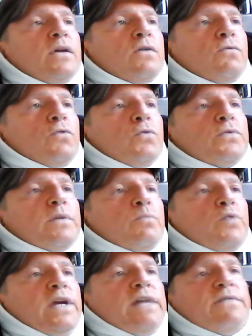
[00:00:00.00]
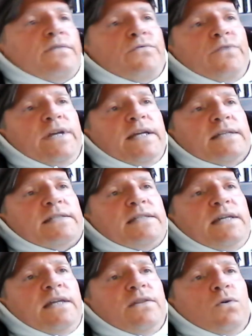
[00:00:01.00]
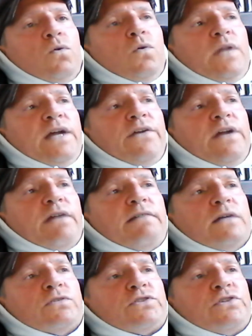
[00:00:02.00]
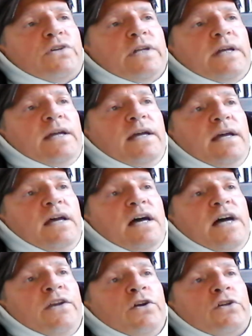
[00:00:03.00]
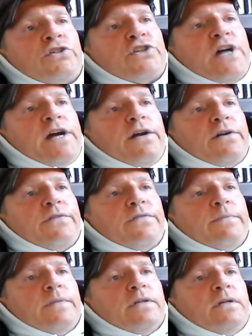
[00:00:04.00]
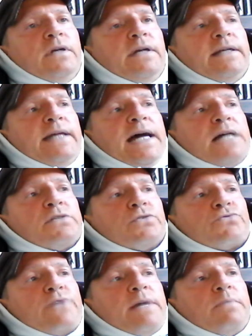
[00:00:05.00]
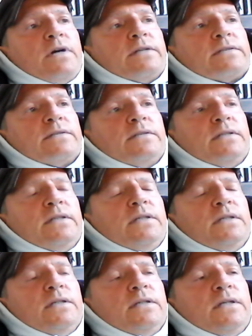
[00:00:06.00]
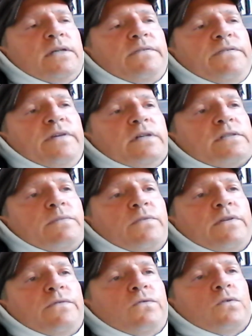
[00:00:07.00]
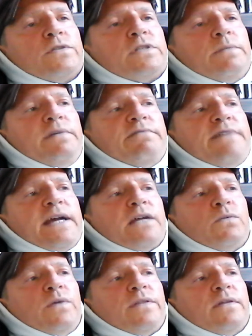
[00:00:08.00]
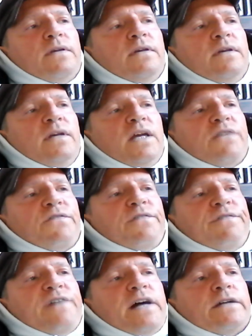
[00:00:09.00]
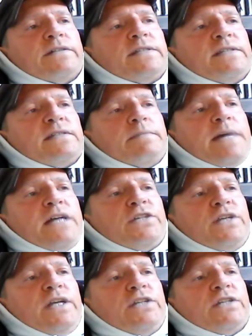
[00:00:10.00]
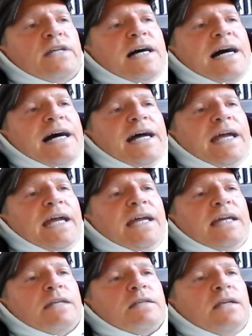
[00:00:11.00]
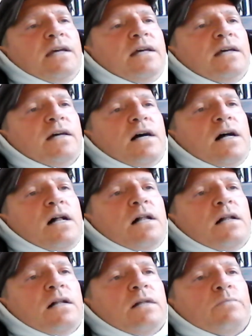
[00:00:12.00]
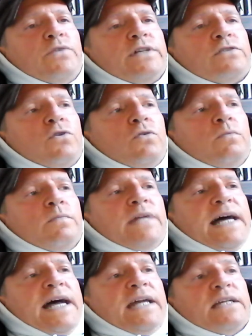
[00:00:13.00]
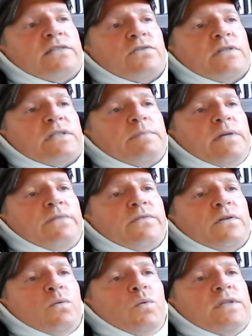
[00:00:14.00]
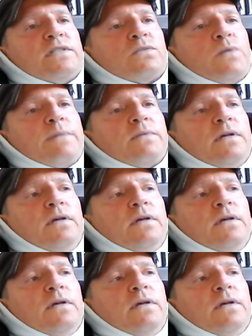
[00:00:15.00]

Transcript: wrote the brave and free can see the whole area around Stirling and her shire from the castle's ramparts. It fills him with a force to be reckoned with. It fires his imagination. Aye, it all brings home the haggis, so to speak, for the windswept